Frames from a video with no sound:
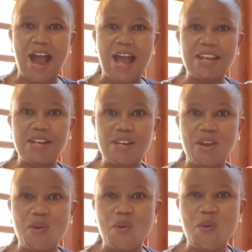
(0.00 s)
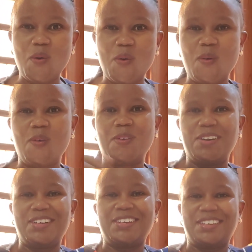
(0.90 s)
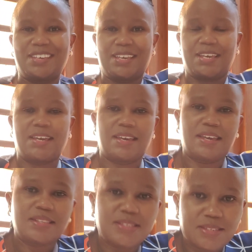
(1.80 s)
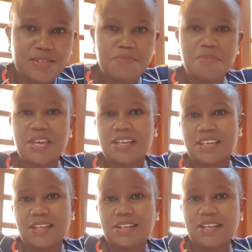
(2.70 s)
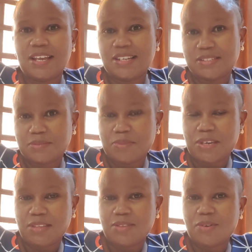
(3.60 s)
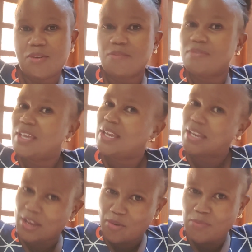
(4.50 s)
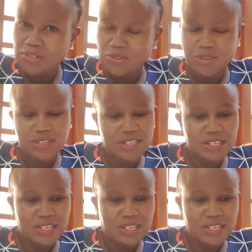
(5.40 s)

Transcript: Hello, it's me again, Elizabeth of the Naomi Talk.